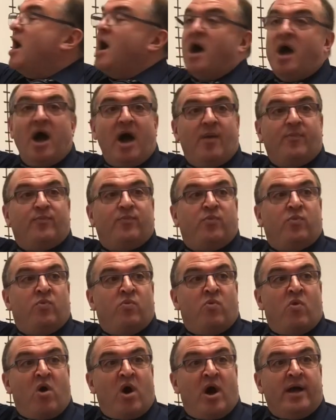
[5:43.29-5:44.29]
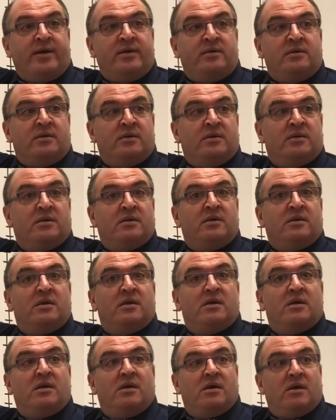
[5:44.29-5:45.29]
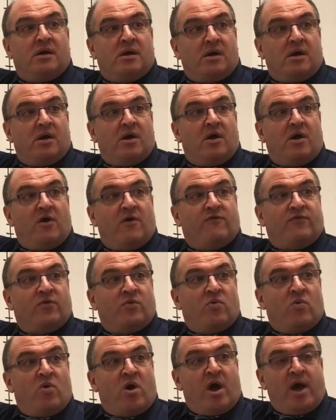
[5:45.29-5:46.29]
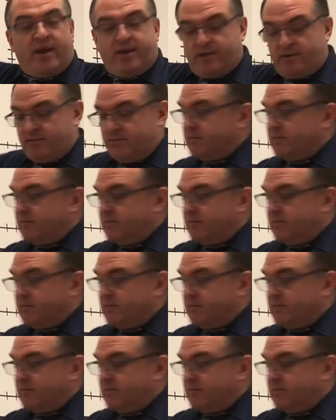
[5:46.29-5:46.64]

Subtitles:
up 1 over 1.